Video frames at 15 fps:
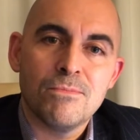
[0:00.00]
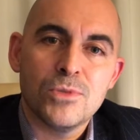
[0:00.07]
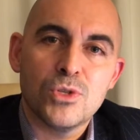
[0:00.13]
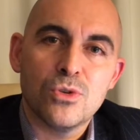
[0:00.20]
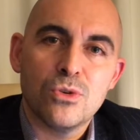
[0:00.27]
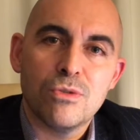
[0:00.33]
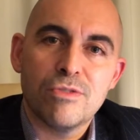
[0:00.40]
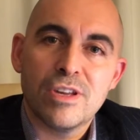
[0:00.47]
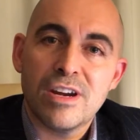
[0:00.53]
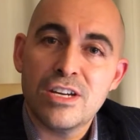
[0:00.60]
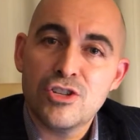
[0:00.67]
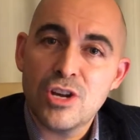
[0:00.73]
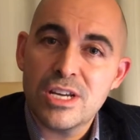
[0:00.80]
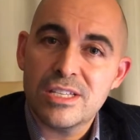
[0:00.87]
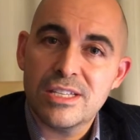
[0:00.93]
So if you're
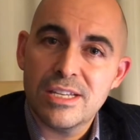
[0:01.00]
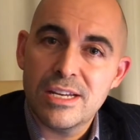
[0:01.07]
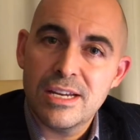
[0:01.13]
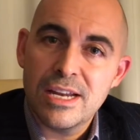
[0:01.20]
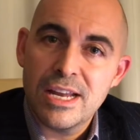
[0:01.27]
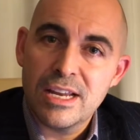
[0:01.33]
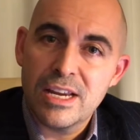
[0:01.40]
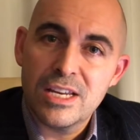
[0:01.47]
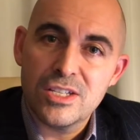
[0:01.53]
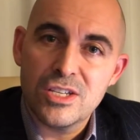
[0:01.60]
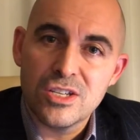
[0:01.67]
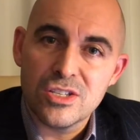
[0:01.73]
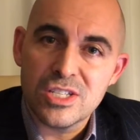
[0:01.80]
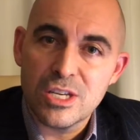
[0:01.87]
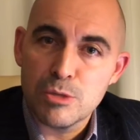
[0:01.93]
interested in
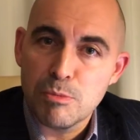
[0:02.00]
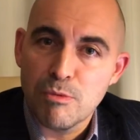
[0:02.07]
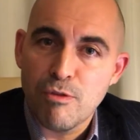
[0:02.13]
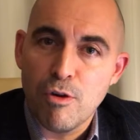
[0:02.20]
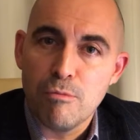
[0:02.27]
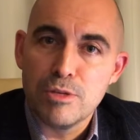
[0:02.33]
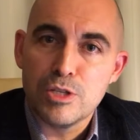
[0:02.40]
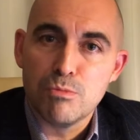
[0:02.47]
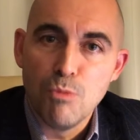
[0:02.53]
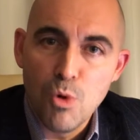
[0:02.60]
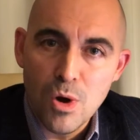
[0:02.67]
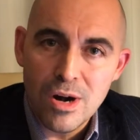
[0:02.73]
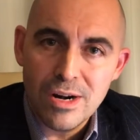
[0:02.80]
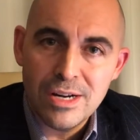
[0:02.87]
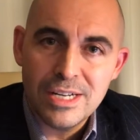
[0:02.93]
increasing your sales performance
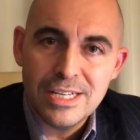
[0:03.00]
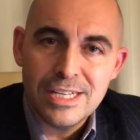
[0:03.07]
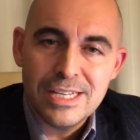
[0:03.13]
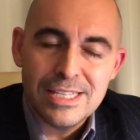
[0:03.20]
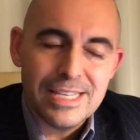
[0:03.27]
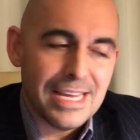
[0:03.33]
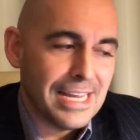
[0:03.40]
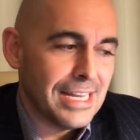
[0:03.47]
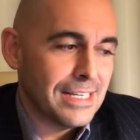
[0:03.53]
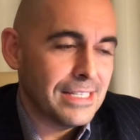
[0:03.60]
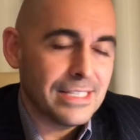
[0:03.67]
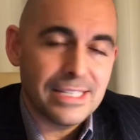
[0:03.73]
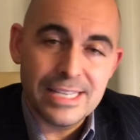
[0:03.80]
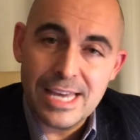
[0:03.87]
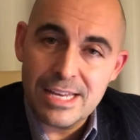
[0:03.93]
more,
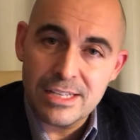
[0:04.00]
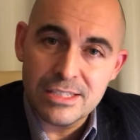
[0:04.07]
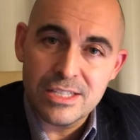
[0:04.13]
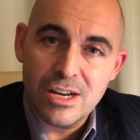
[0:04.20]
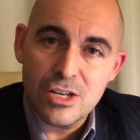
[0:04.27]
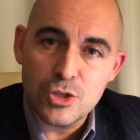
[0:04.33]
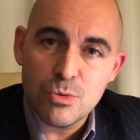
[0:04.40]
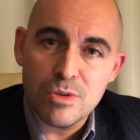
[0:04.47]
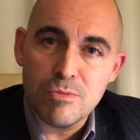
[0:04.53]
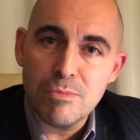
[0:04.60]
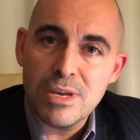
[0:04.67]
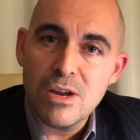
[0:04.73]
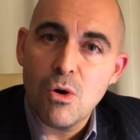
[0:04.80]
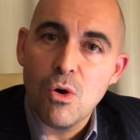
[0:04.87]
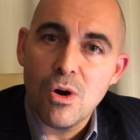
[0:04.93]
then get in touch with
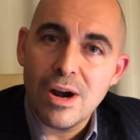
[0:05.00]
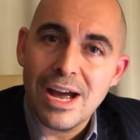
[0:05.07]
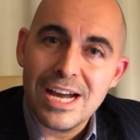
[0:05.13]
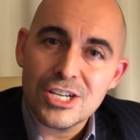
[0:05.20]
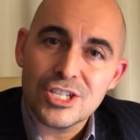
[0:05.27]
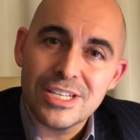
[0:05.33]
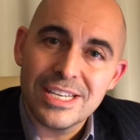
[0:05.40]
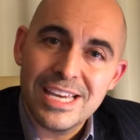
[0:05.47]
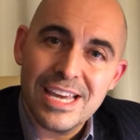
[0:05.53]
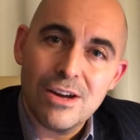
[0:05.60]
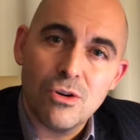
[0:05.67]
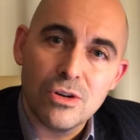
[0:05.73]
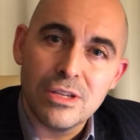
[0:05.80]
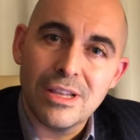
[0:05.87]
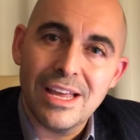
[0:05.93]
me, or actually get
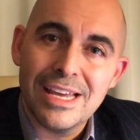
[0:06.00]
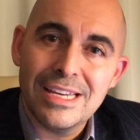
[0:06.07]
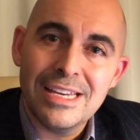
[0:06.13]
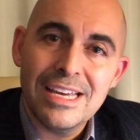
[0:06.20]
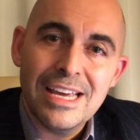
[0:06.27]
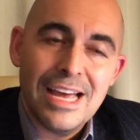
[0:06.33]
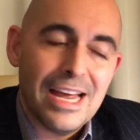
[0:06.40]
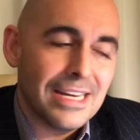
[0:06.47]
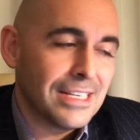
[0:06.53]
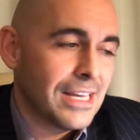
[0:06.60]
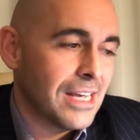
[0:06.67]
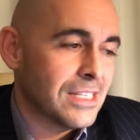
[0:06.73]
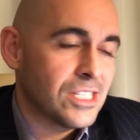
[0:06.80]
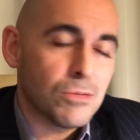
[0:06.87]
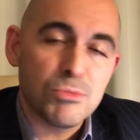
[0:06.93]
online and
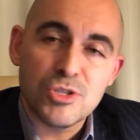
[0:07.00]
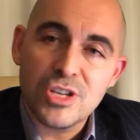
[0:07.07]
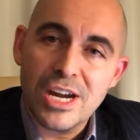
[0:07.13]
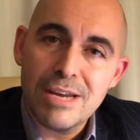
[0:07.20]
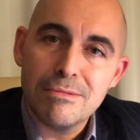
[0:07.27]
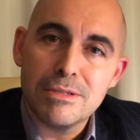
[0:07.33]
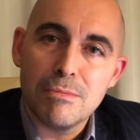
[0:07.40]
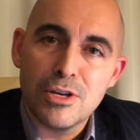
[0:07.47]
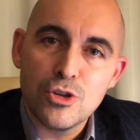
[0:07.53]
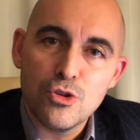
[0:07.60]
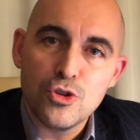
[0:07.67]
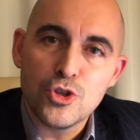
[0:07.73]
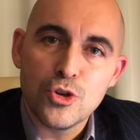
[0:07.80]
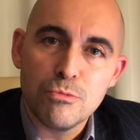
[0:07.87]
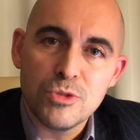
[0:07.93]
subscribe to my
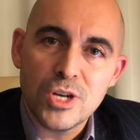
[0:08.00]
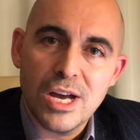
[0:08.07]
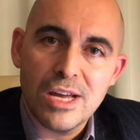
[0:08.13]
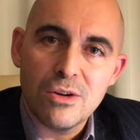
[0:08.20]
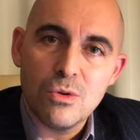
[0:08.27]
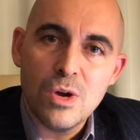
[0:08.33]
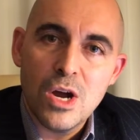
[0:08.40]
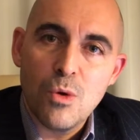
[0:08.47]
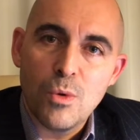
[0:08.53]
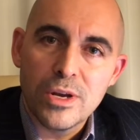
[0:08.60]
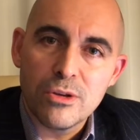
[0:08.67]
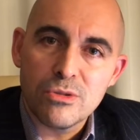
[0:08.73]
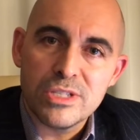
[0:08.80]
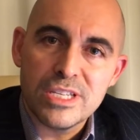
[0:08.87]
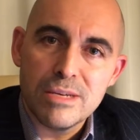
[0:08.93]
YouTube channel, where
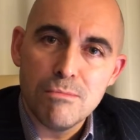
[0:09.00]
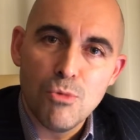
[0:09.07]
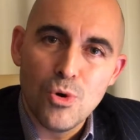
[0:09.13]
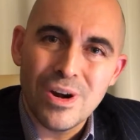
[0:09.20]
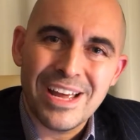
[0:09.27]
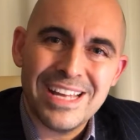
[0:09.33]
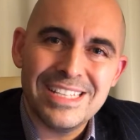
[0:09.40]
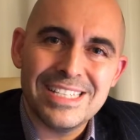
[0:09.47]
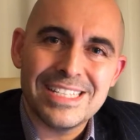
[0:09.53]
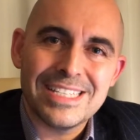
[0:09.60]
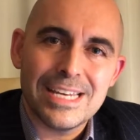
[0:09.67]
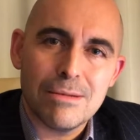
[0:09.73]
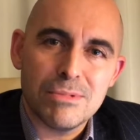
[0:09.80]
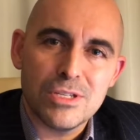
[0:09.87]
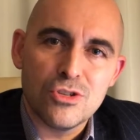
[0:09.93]
you'll see more hints,
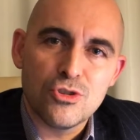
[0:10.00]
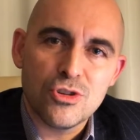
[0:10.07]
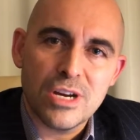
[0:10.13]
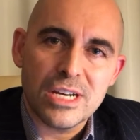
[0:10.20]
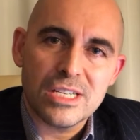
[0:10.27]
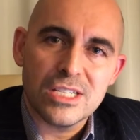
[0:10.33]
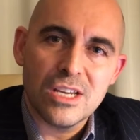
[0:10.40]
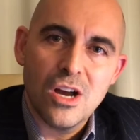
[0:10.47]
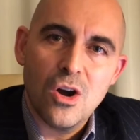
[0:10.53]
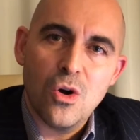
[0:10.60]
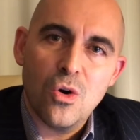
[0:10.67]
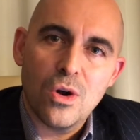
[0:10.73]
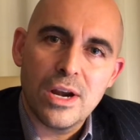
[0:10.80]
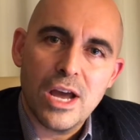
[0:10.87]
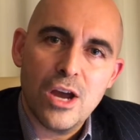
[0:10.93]
tips and tricks
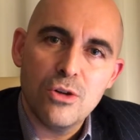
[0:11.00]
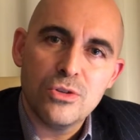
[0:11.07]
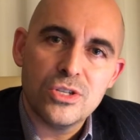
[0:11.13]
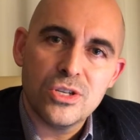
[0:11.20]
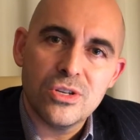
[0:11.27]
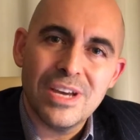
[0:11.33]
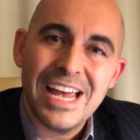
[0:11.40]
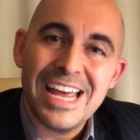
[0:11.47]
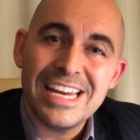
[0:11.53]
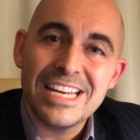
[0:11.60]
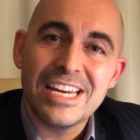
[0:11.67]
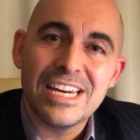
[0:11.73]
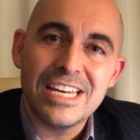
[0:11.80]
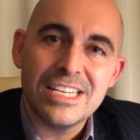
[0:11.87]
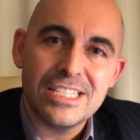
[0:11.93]
on how to
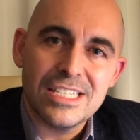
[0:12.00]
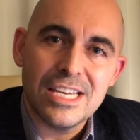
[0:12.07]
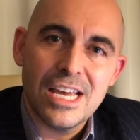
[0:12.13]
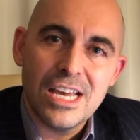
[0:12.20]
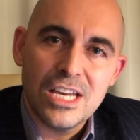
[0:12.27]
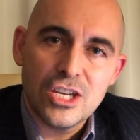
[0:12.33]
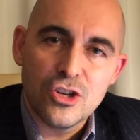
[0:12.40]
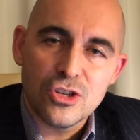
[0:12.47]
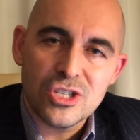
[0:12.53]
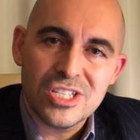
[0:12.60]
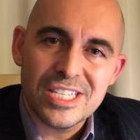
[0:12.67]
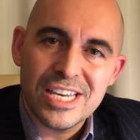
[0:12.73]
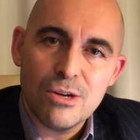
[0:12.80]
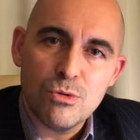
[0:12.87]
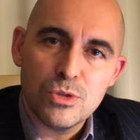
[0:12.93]
increase your
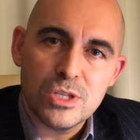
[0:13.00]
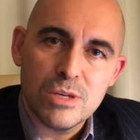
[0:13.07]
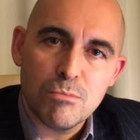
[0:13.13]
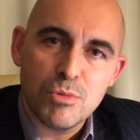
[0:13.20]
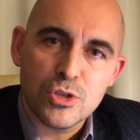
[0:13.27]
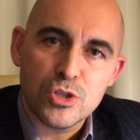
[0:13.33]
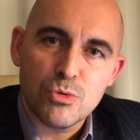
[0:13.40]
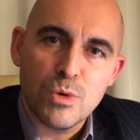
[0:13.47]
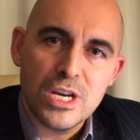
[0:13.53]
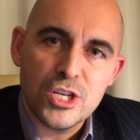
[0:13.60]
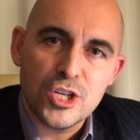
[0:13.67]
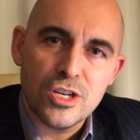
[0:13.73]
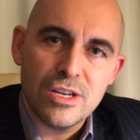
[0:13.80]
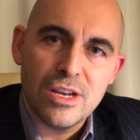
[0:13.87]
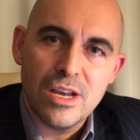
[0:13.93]
sales
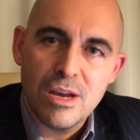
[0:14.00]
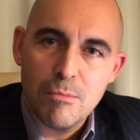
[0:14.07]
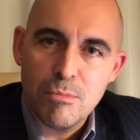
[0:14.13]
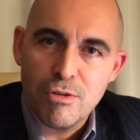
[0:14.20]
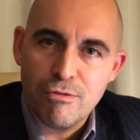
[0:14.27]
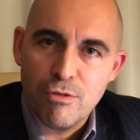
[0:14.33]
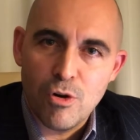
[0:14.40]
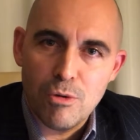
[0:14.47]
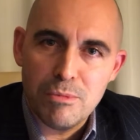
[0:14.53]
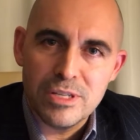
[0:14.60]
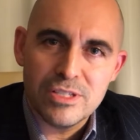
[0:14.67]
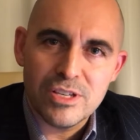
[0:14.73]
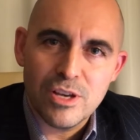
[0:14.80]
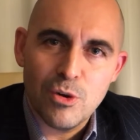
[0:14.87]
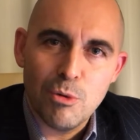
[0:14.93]
persuasion
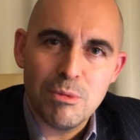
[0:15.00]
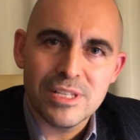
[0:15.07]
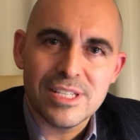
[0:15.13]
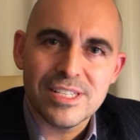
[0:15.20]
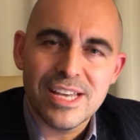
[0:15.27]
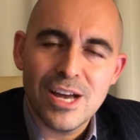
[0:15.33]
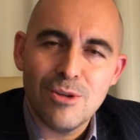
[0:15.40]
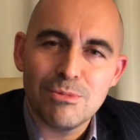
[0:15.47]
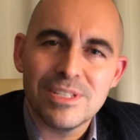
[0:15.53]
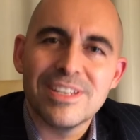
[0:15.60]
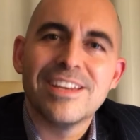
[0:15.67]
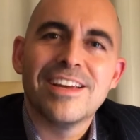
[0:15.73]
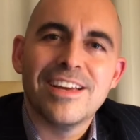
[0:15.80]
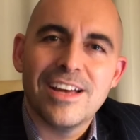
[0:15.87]
performance. I hope this has helped.